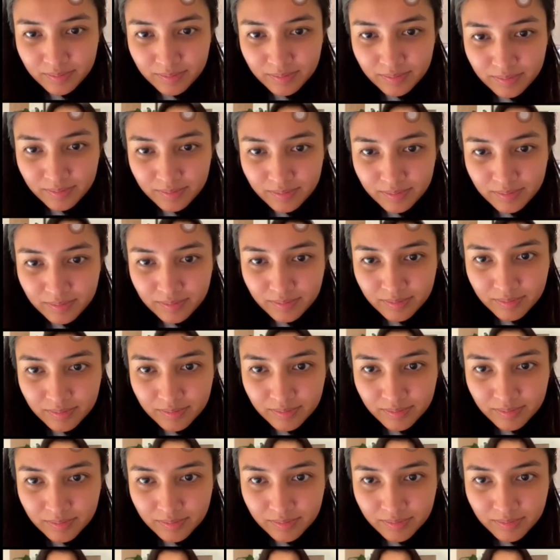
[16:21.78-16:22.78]

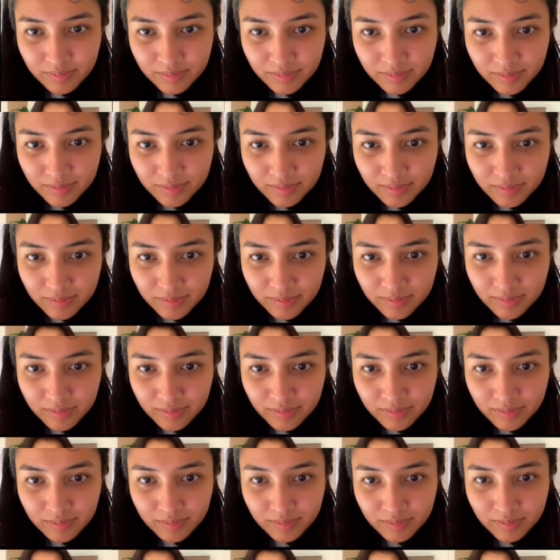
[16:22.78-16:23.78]

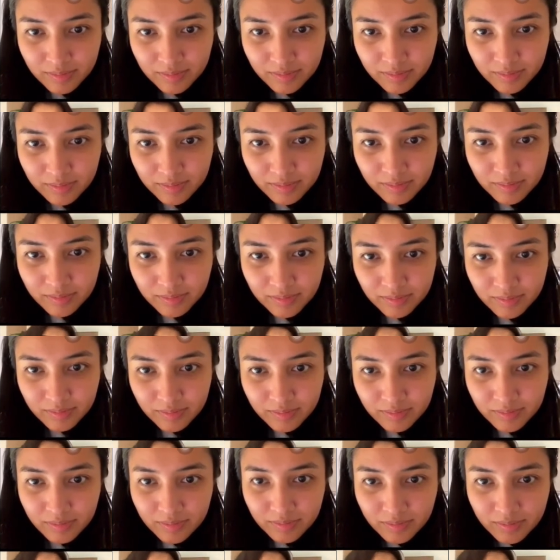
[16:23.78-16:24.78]

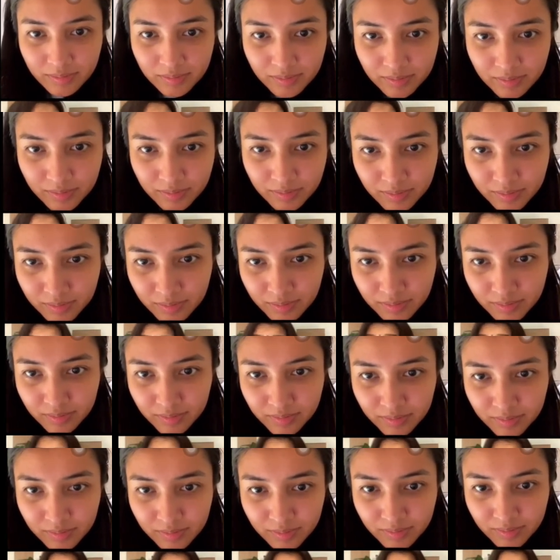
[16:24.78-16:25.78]

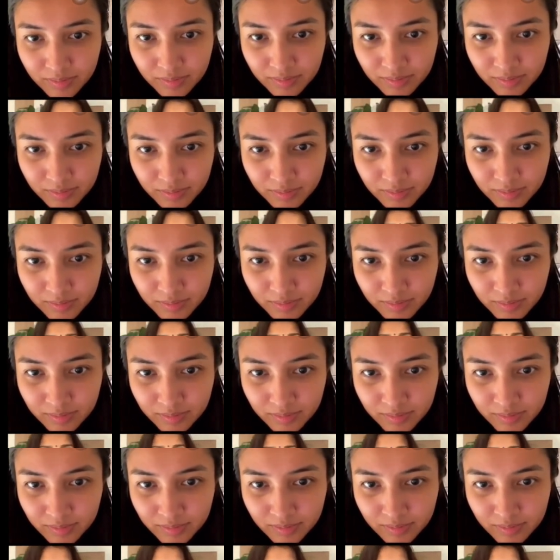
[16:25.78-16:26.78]

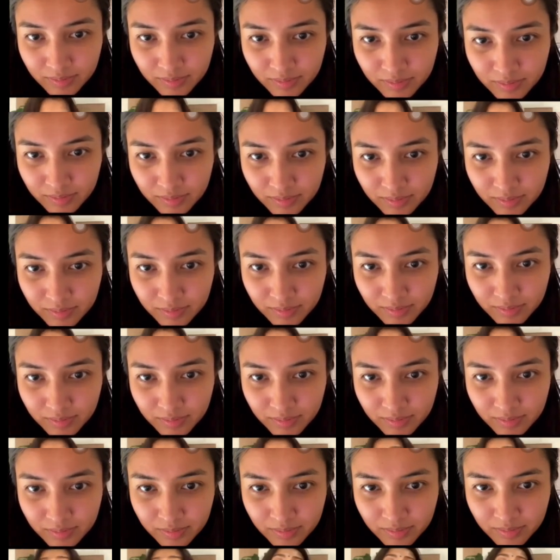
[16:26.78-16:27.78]

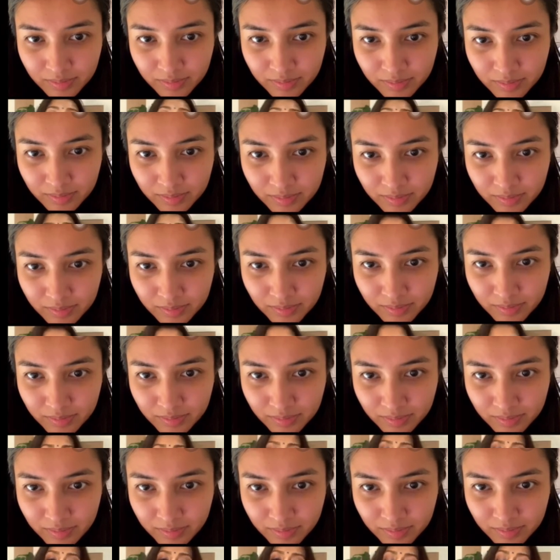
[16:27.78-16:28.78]

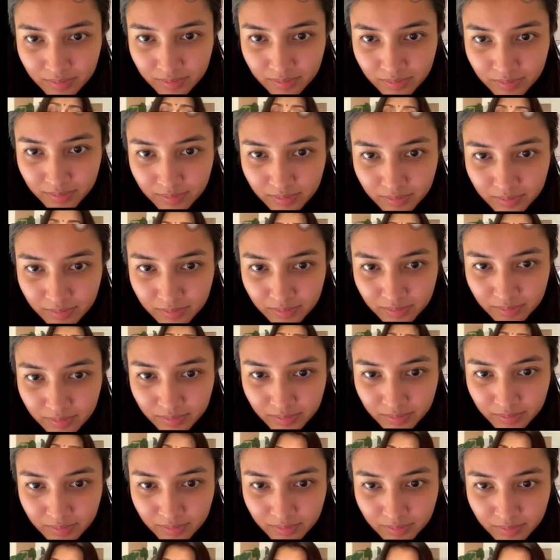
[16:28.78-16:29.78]
[no speech]